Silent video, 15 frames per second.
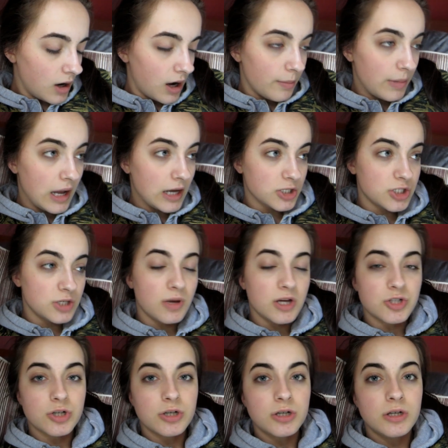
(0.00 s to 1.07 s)
Um, I actually
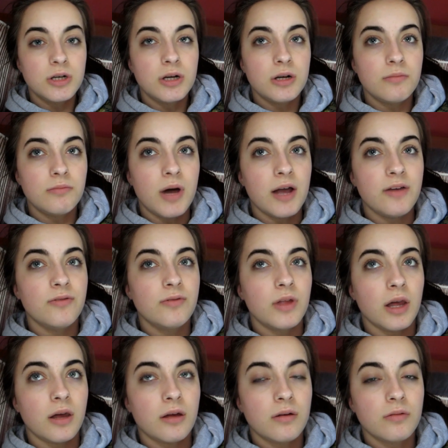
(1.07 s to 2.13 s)
measured my
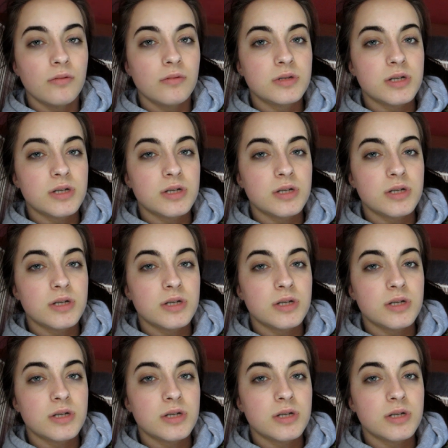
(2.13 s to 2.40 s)
like